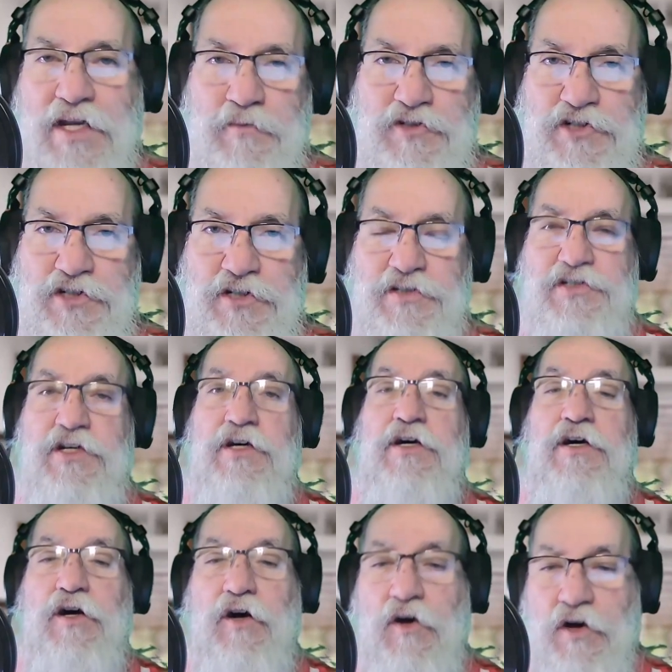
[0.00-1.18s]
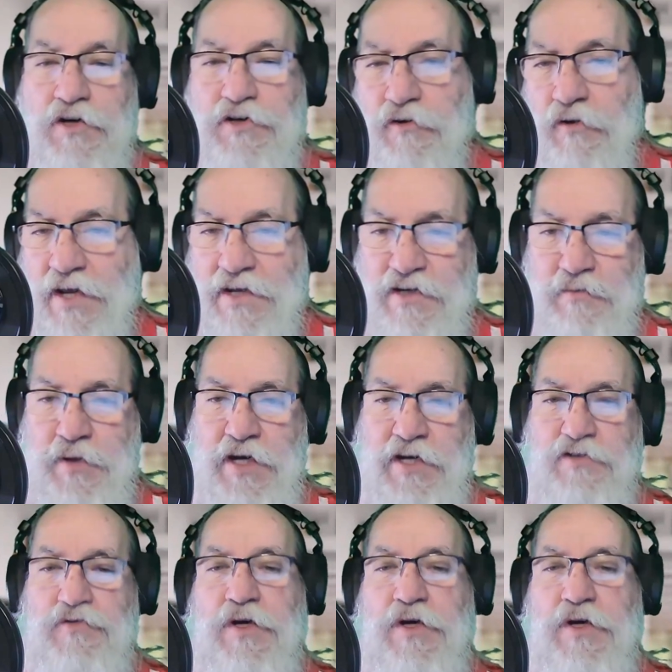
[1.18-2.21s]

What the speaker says: images on your landing page.